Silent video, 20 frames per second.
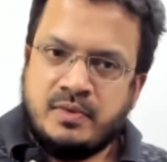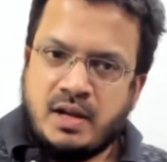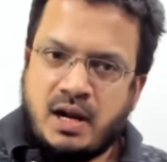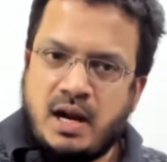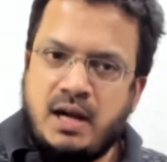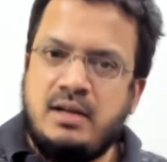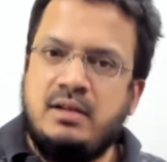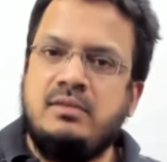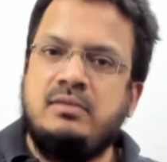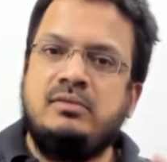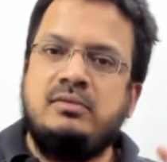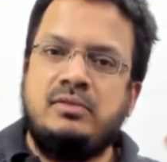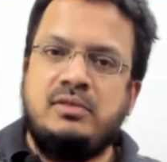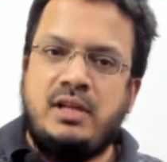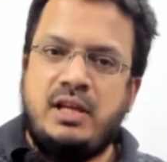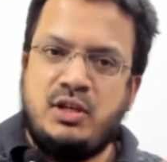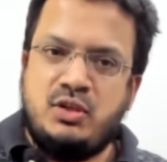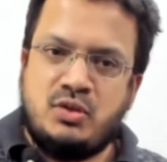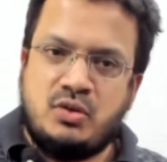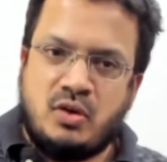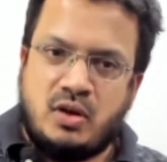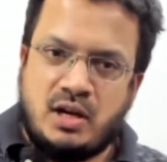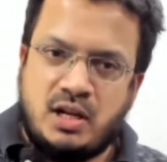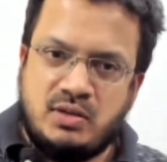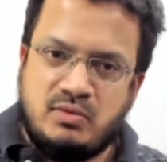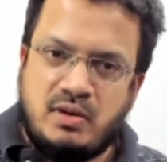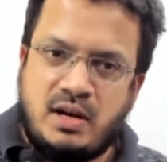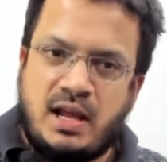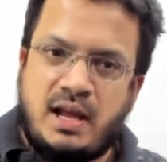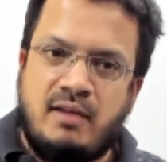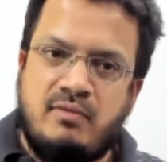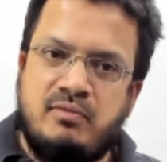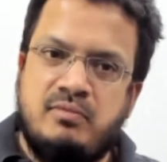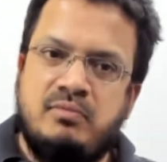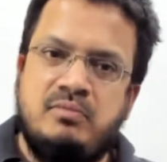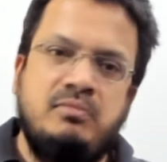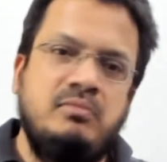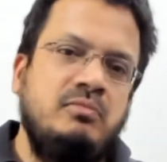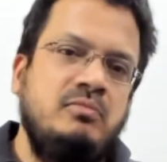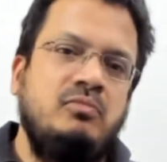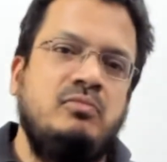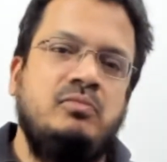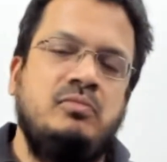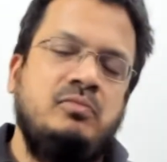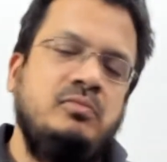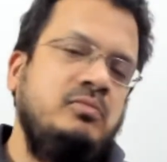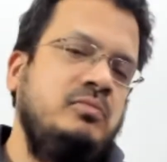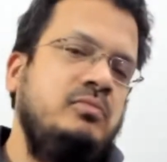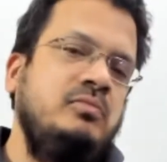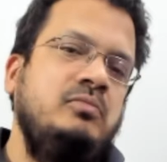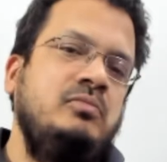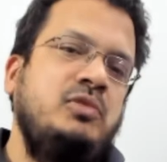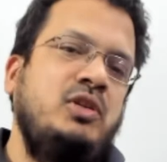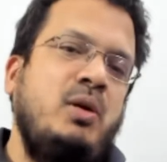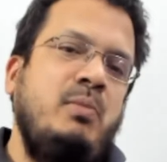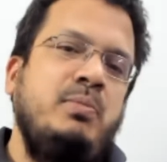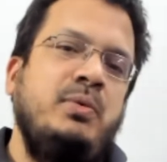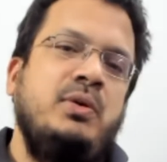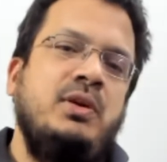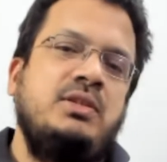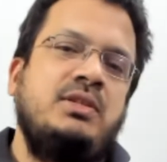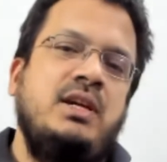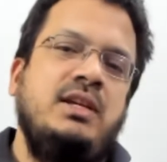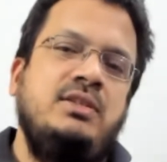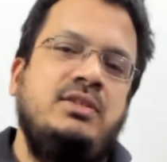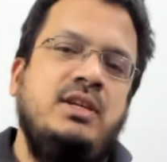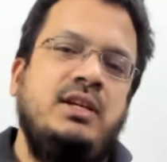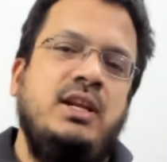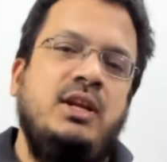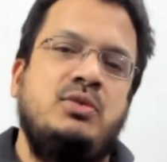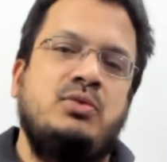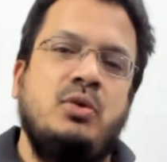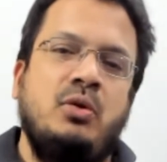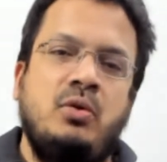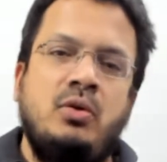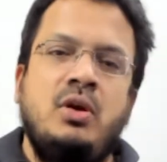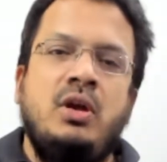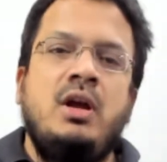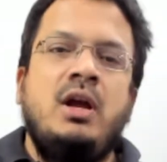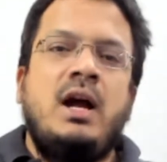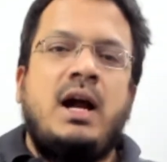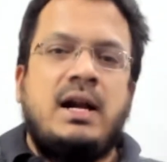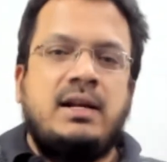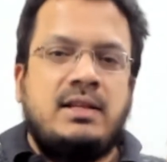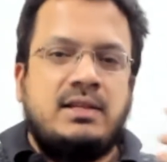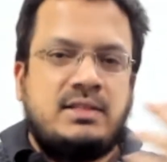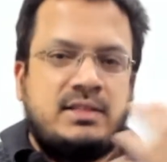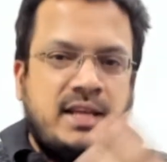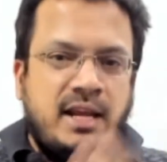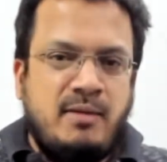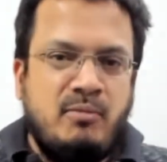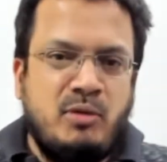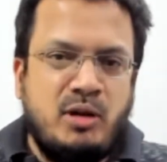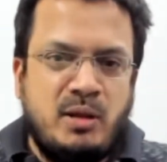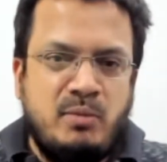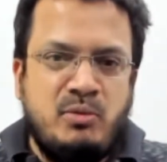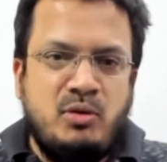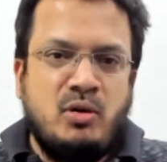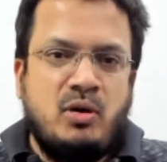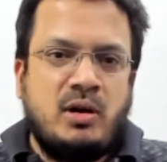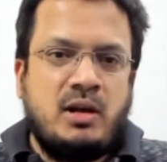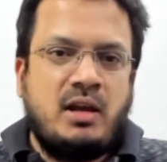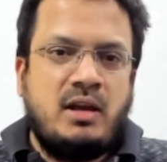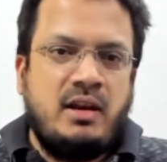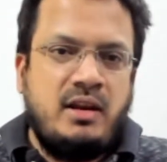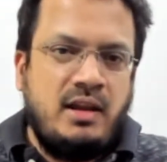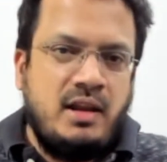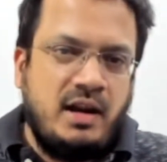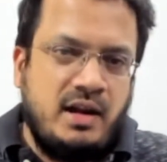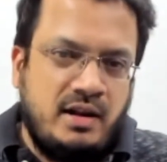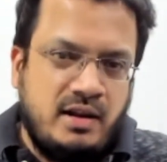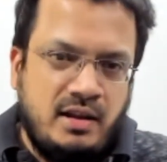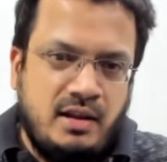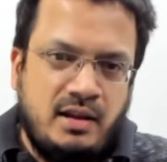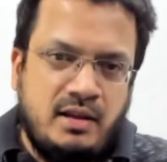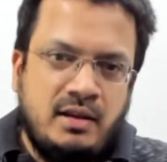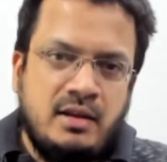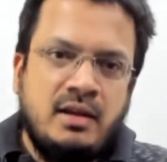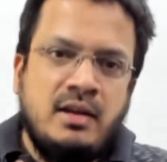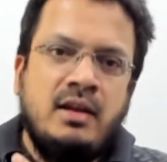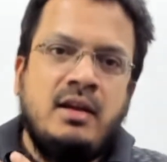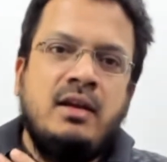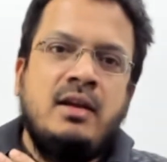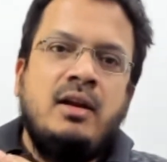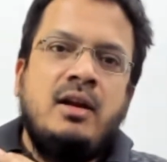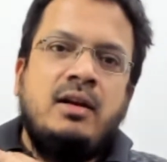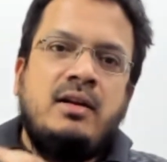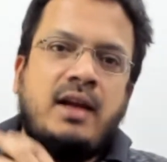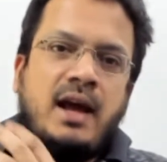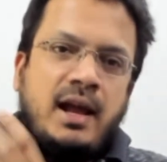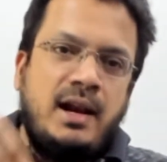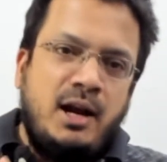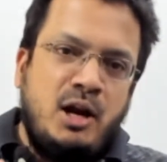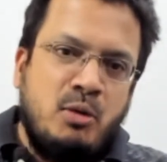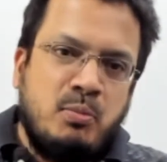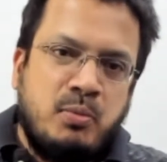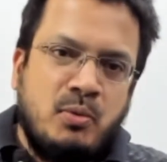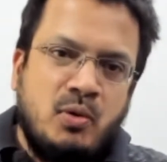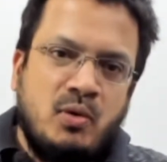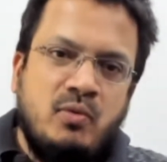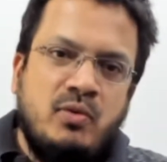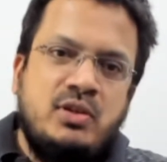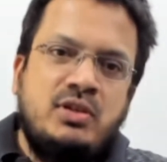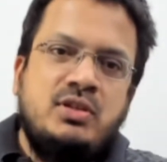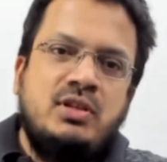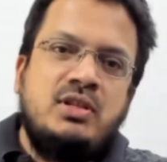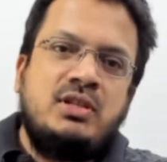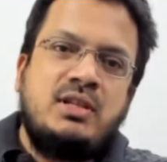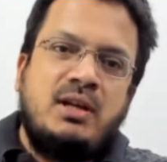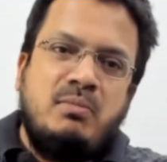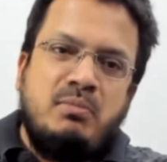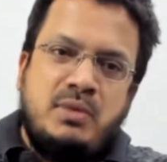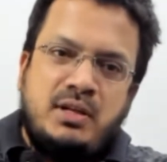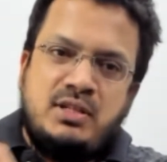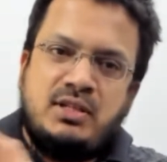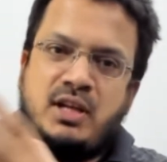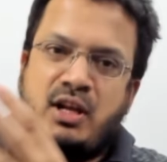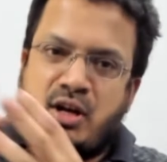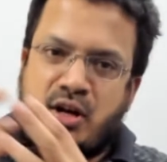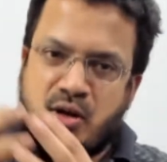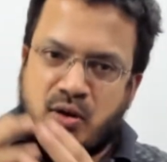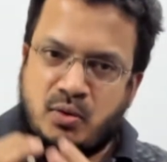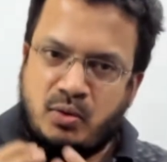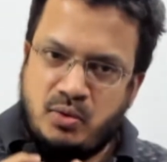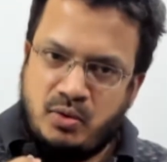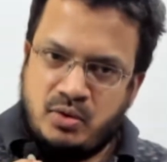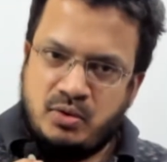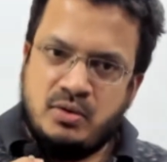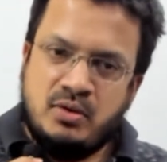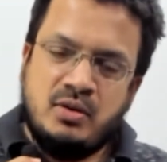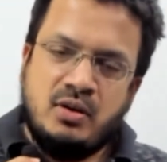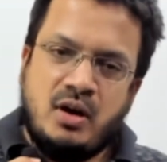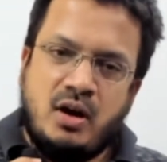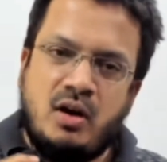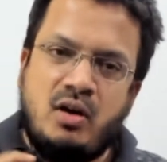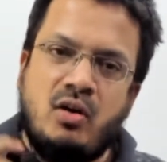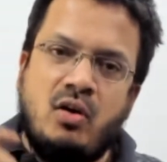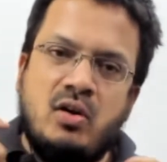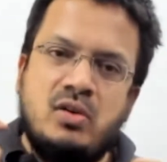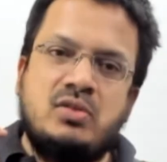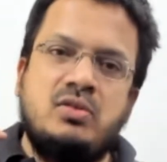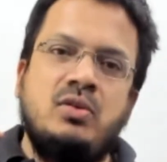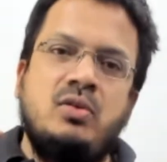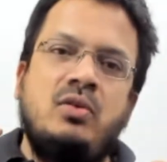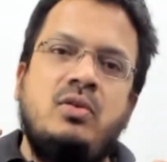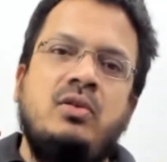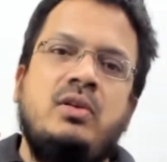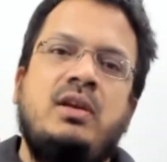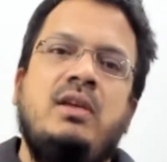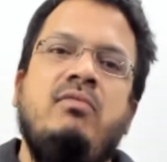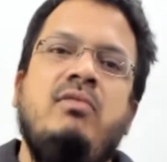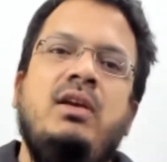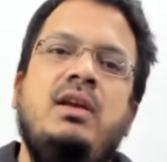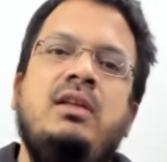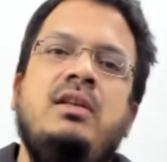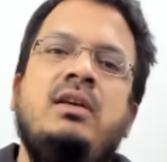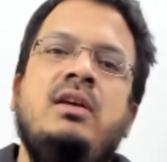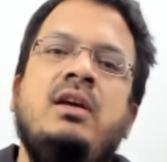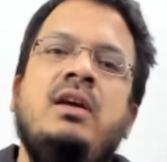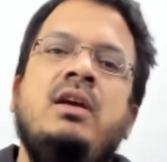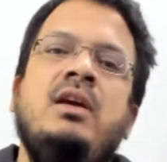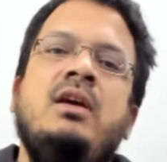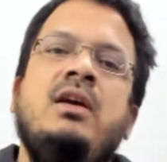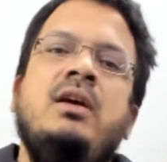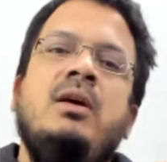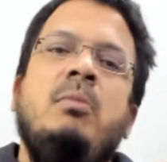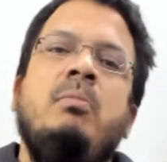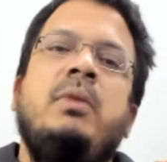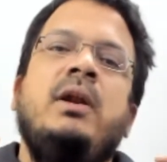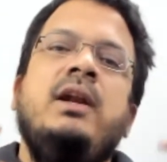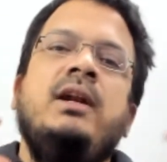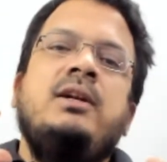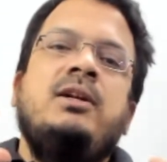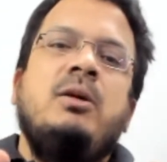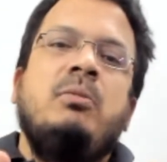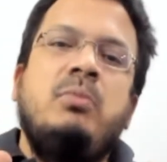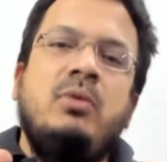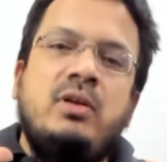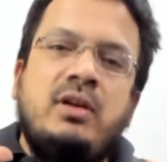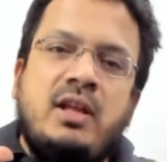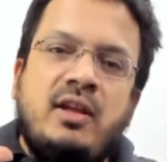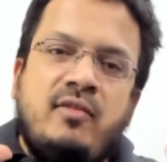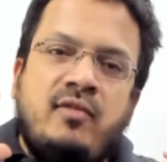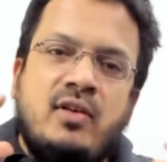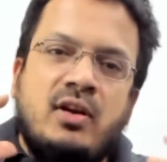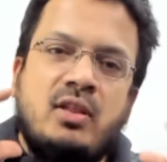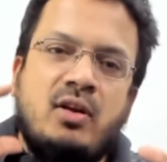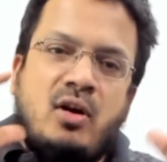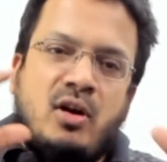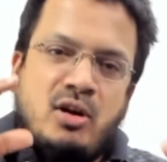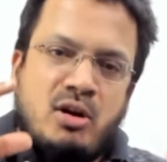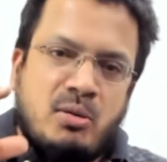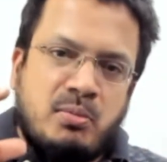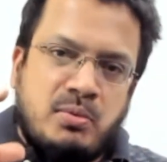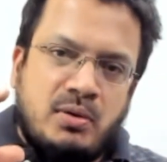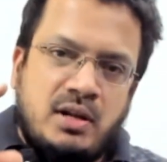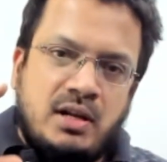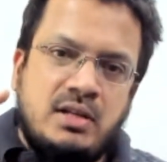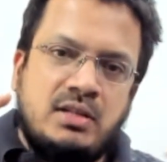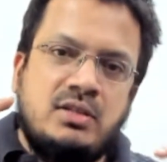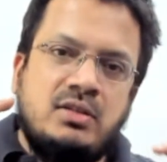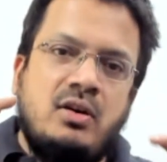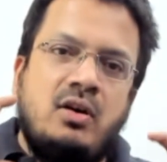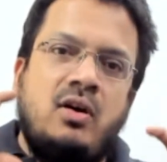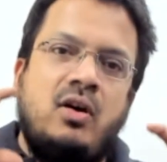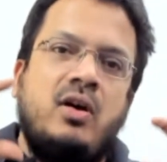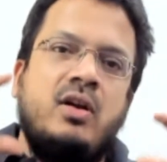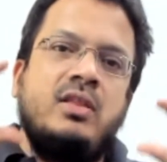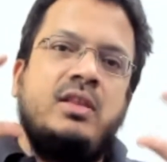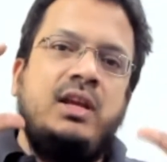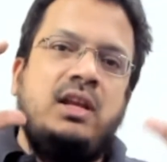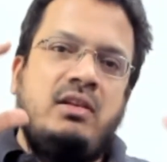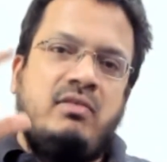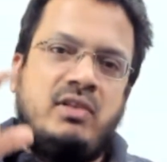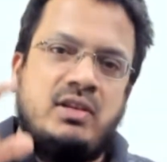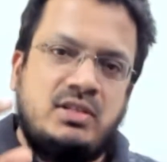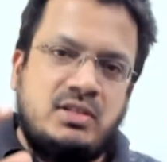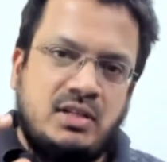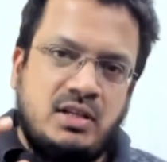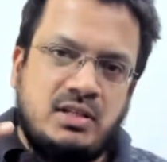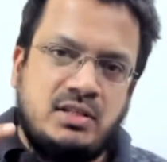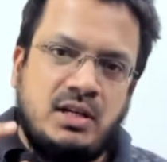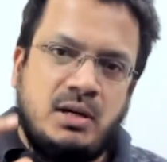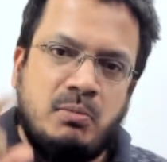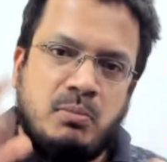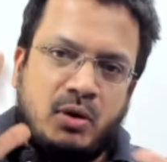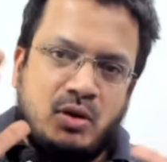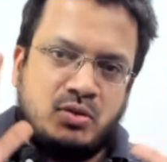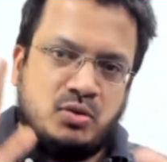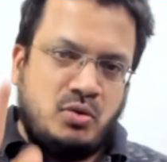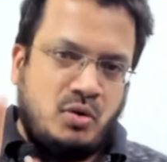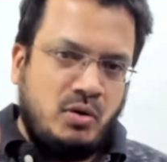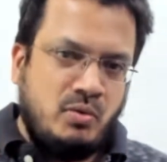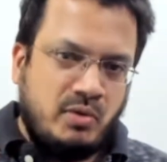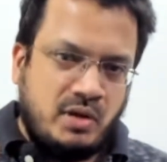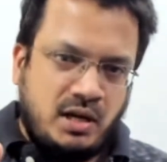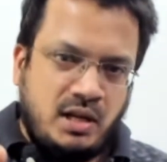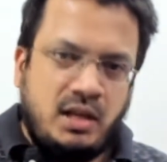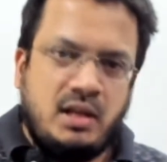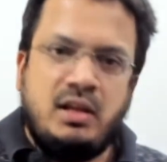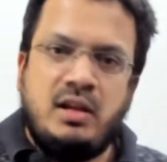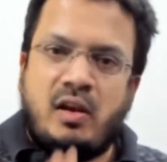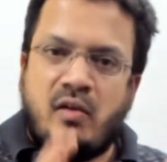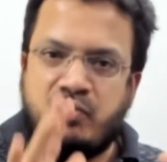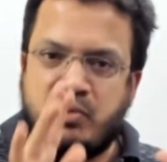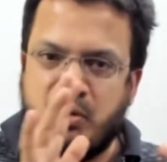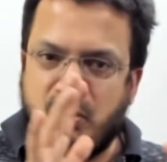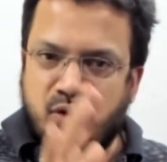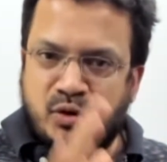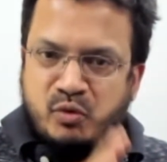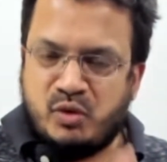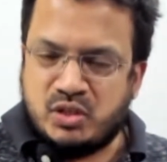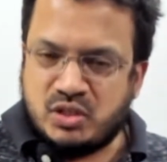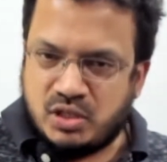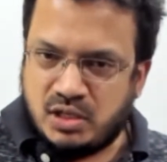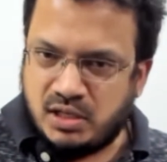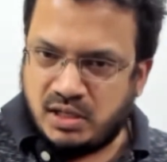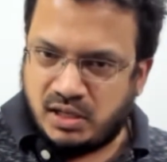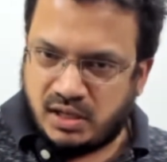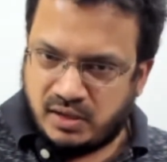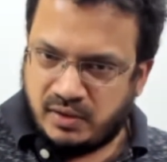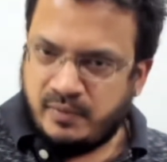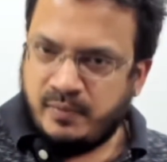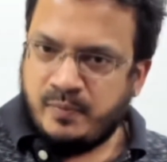And each college will have computer science degree. So at the same time, you are creating talent pool which these companies can recruit, and also giving predictability for the entrepreneurs or the investors that, boss, don't worry, if you invest here,